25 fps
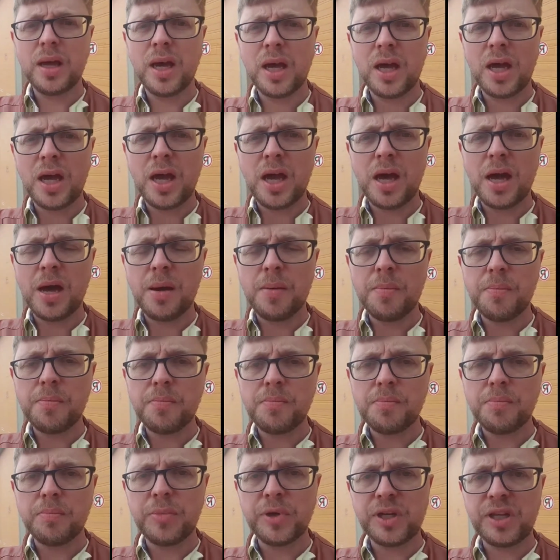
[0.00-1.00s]

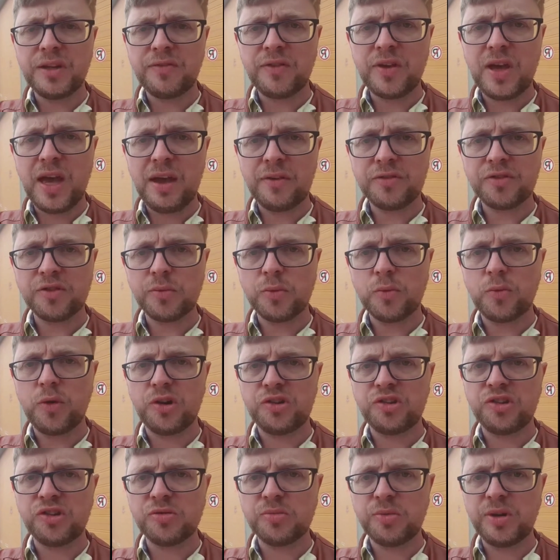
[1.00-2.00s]
But if you have some
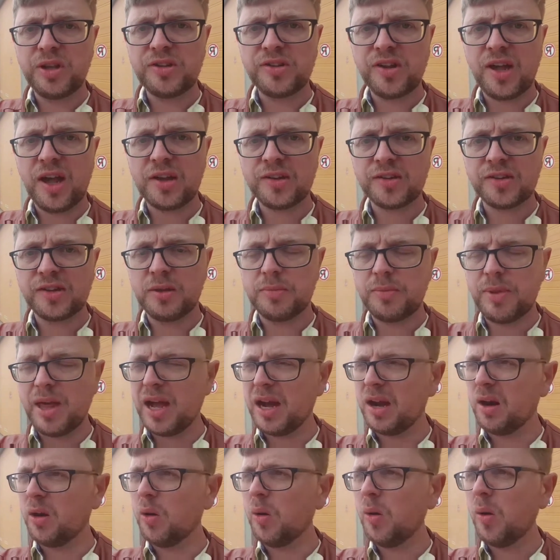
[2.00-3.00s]
questions, please ask them
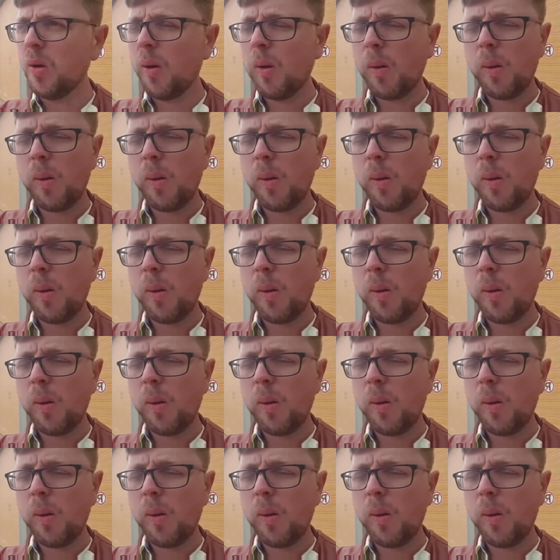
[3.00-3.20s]
now.